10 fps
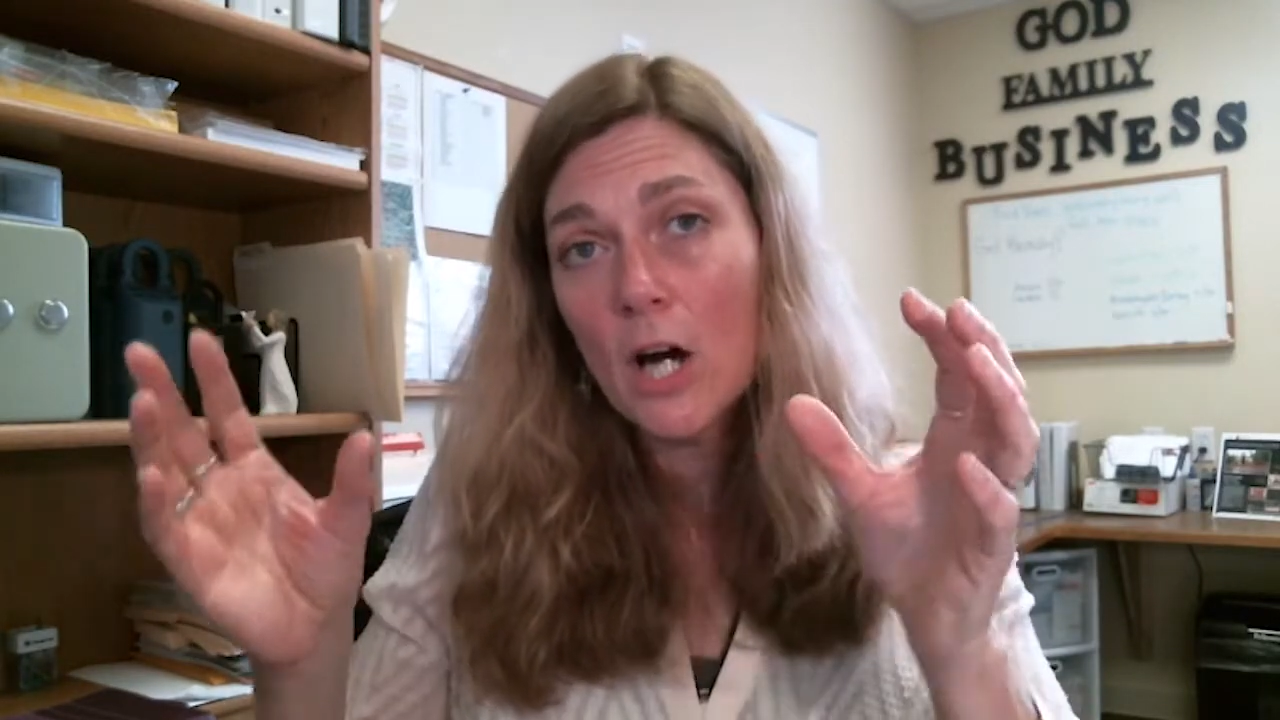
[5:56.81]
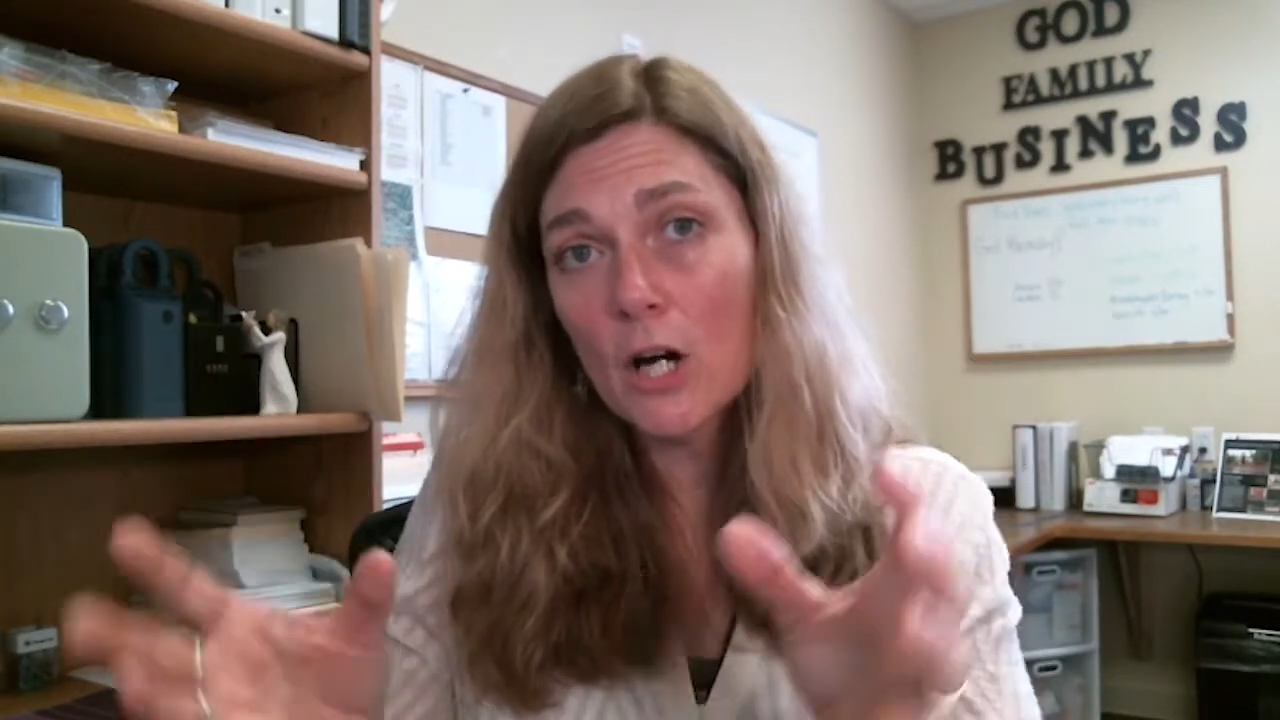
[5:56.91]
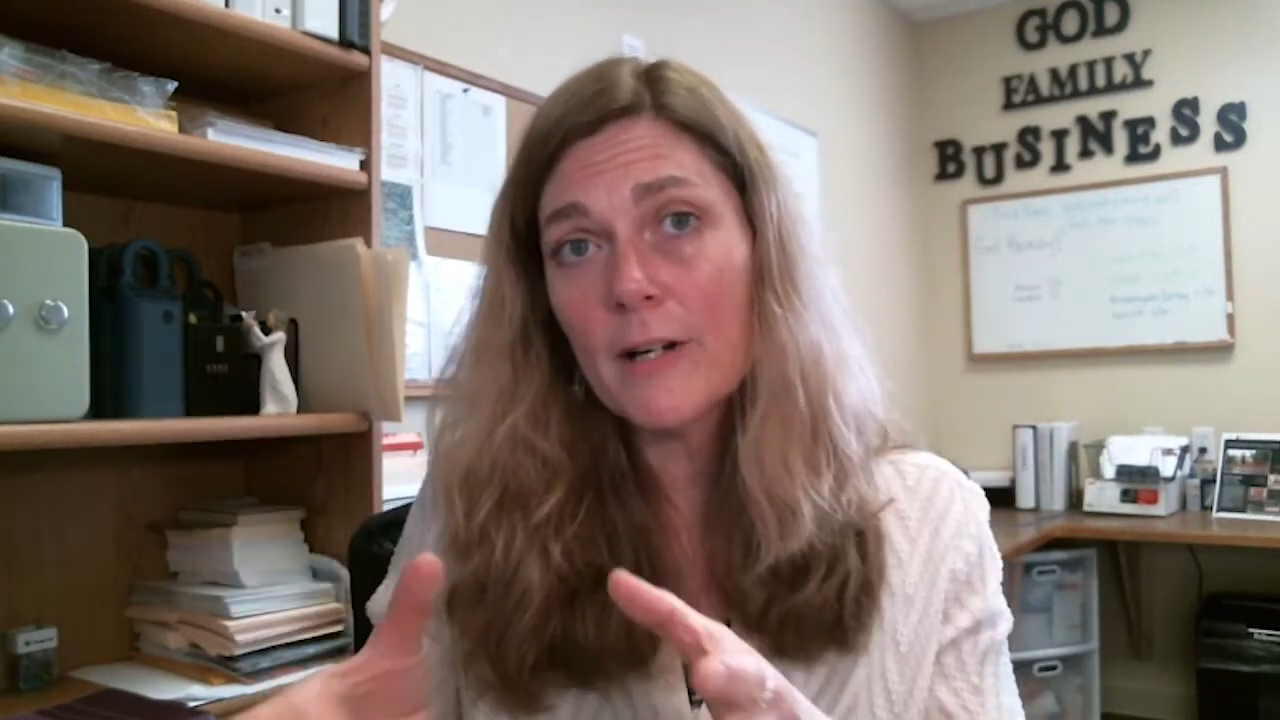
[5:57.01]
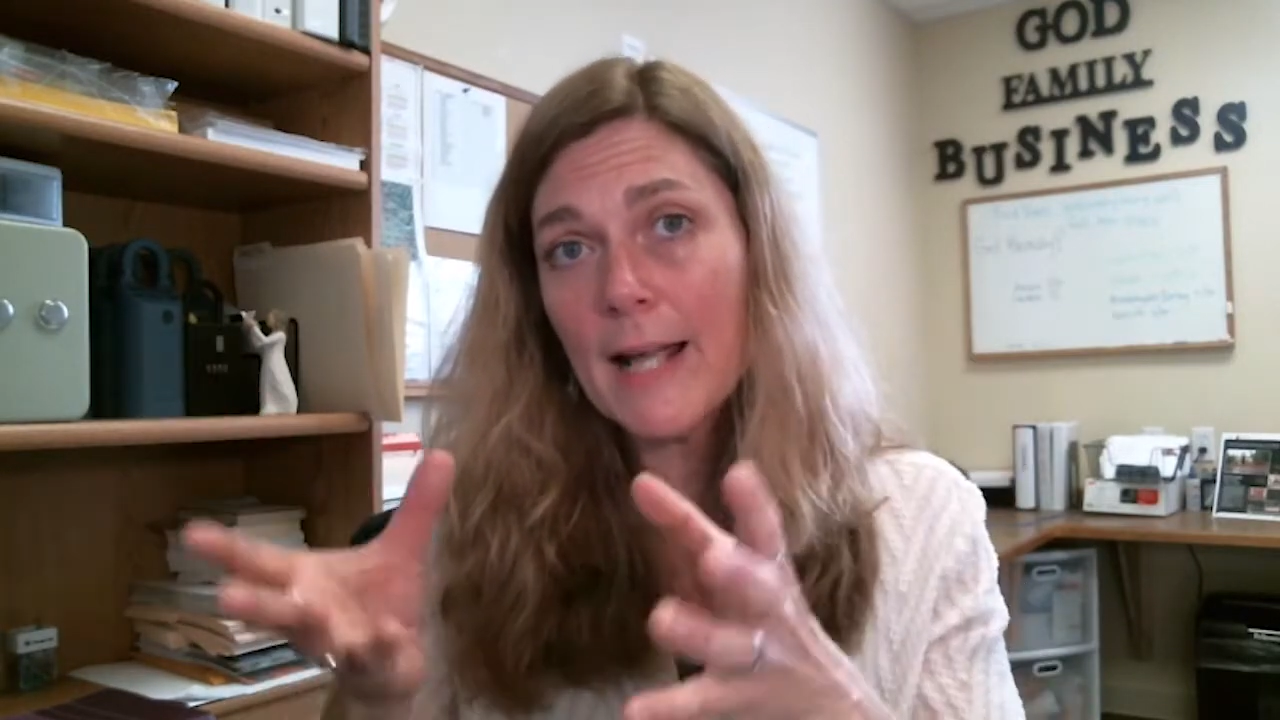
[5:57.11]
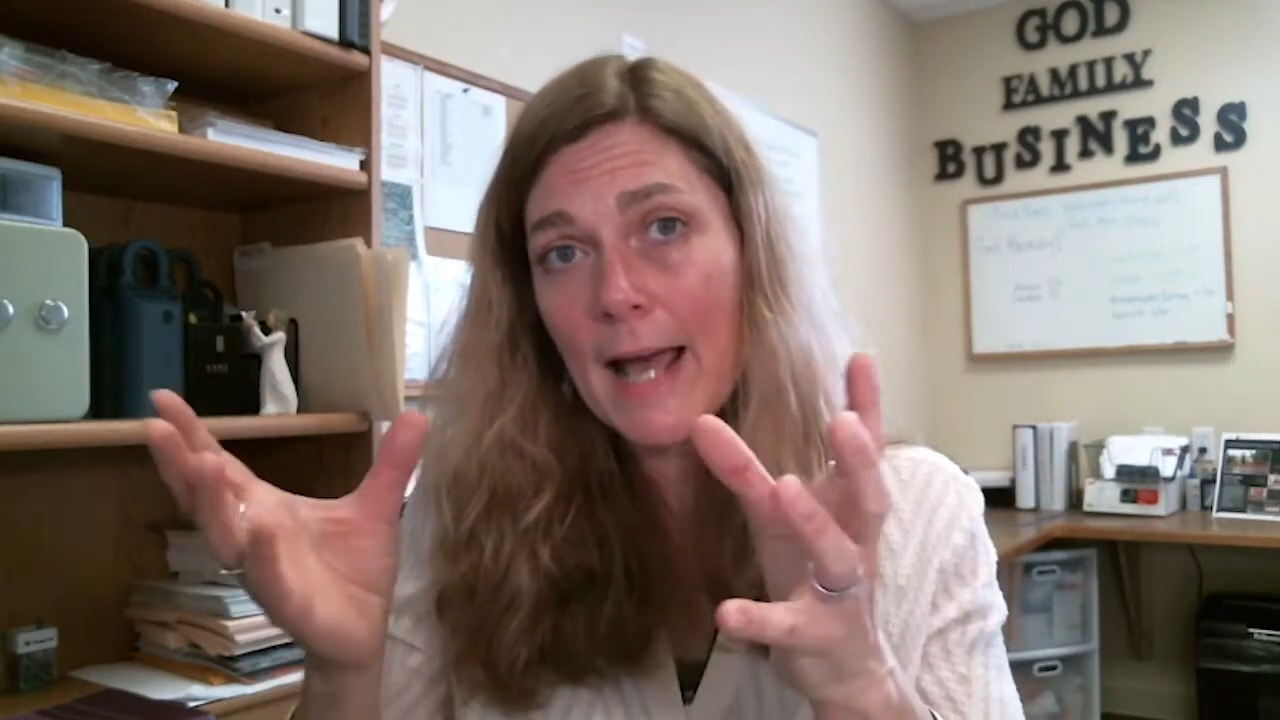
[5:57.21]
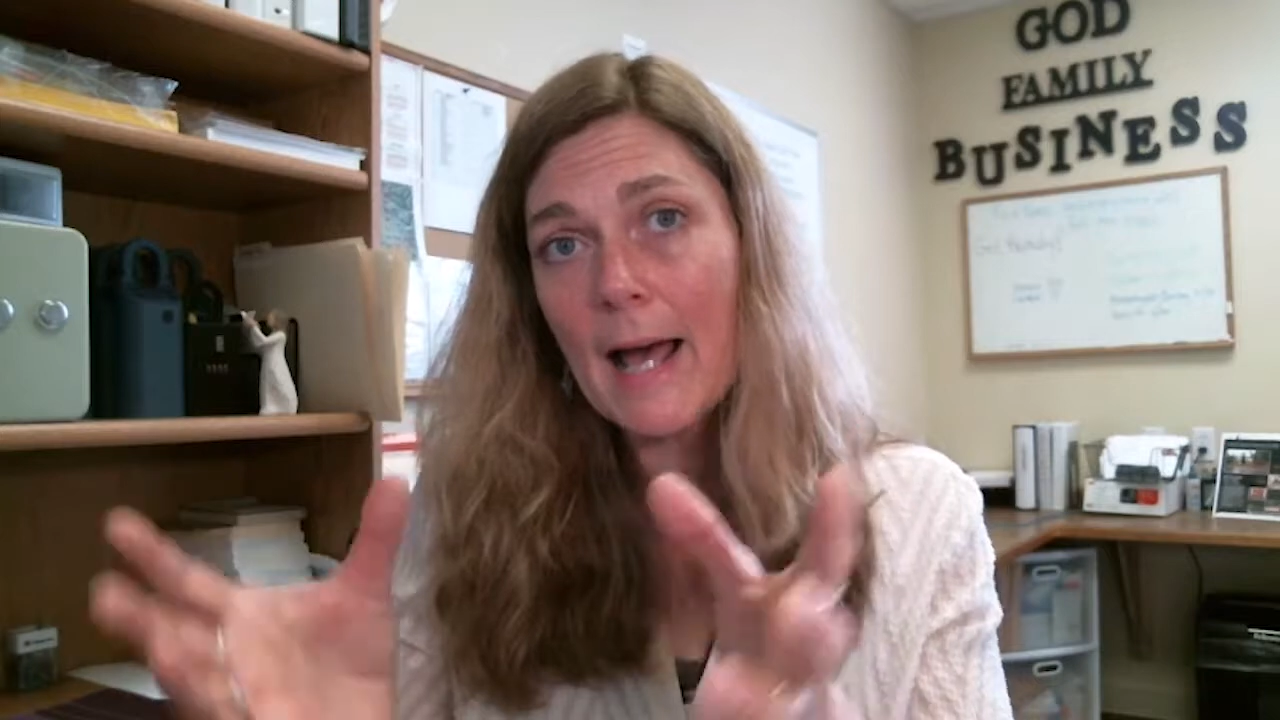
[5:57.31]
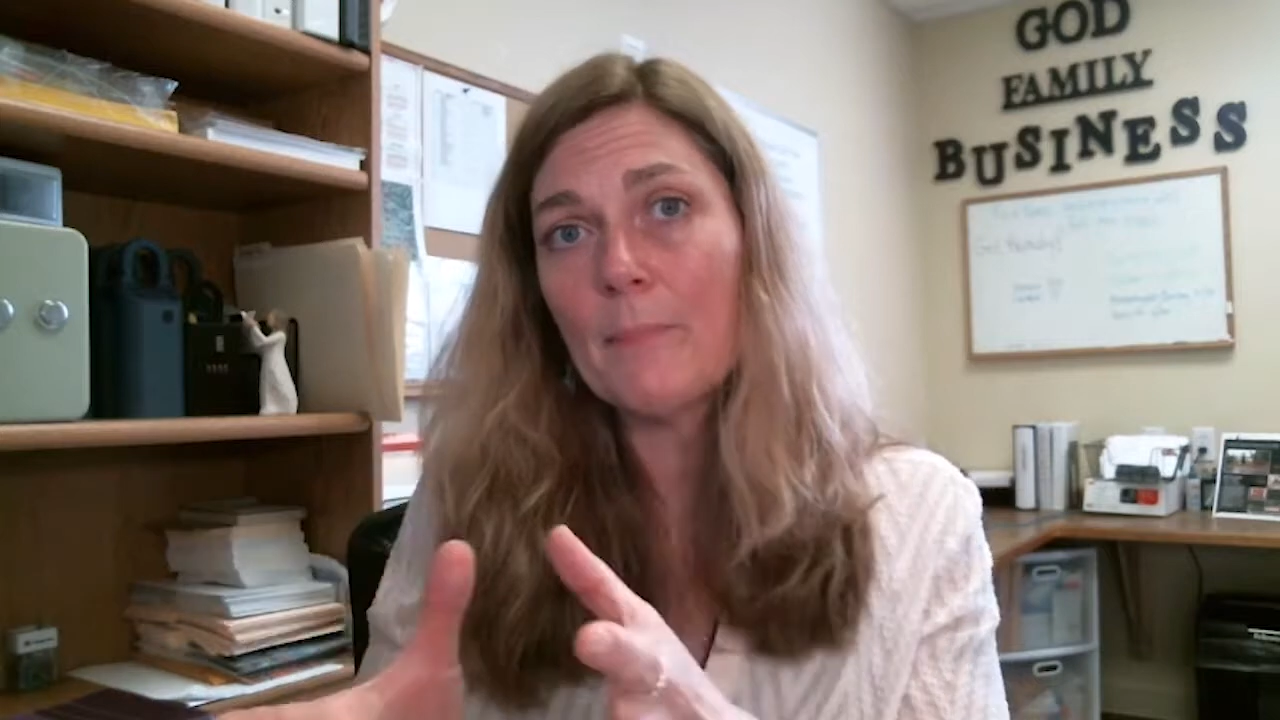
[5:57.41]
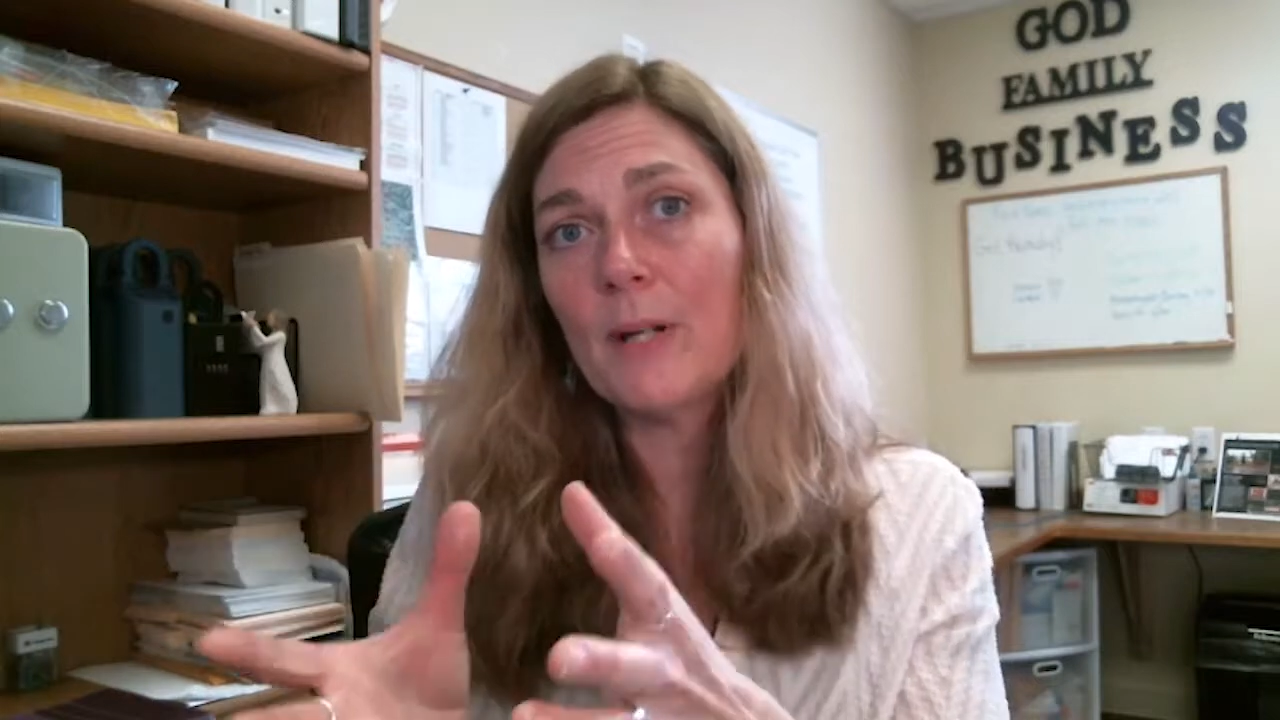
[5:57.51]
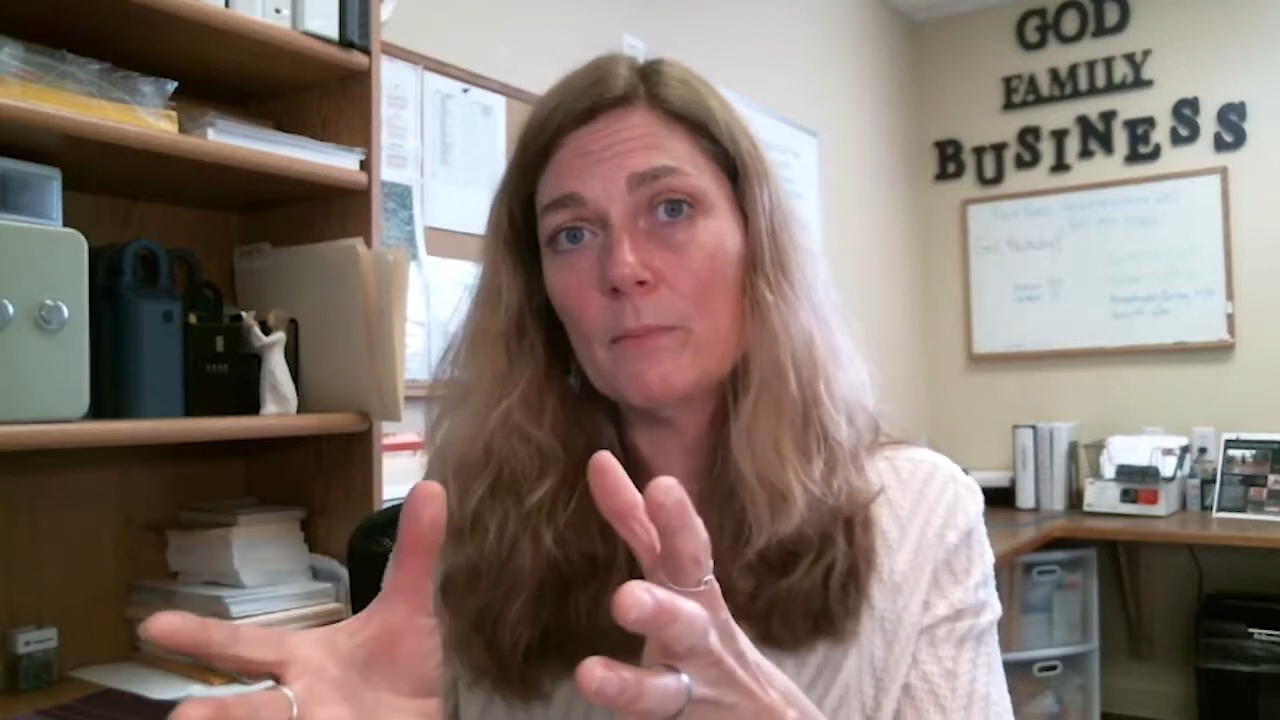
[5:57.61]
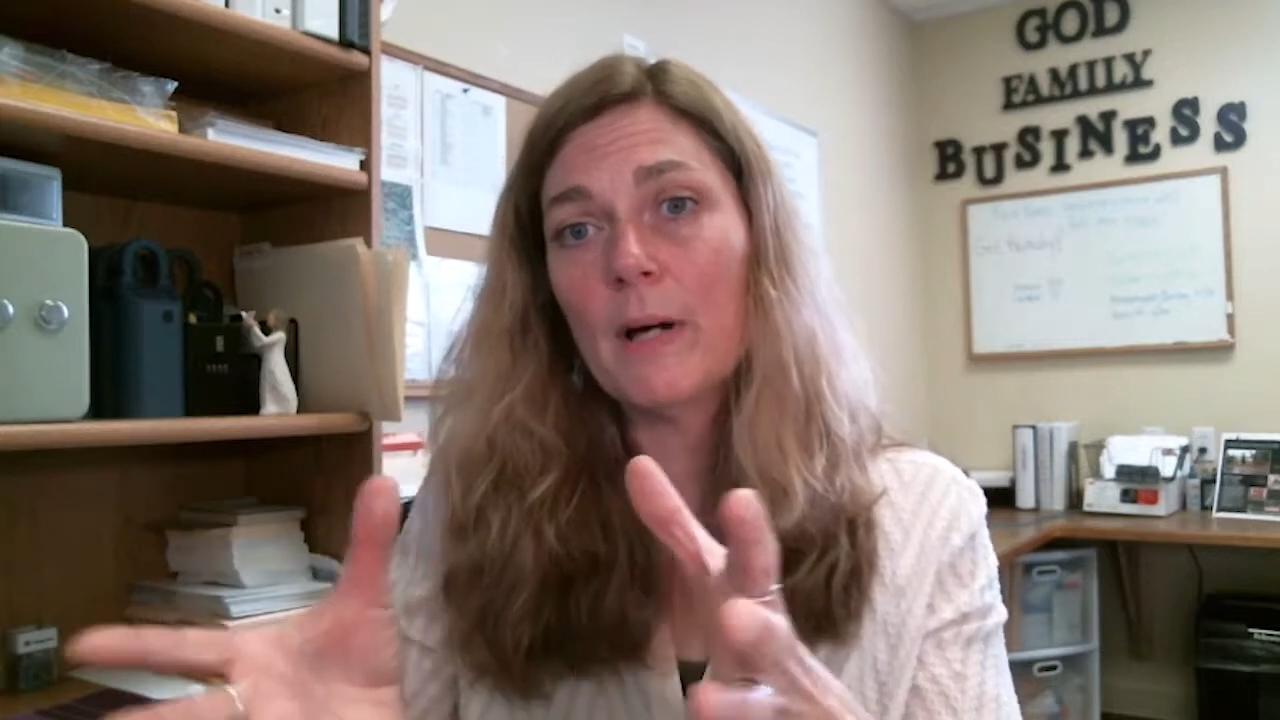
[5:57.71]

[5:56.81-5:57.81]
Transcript: already happened,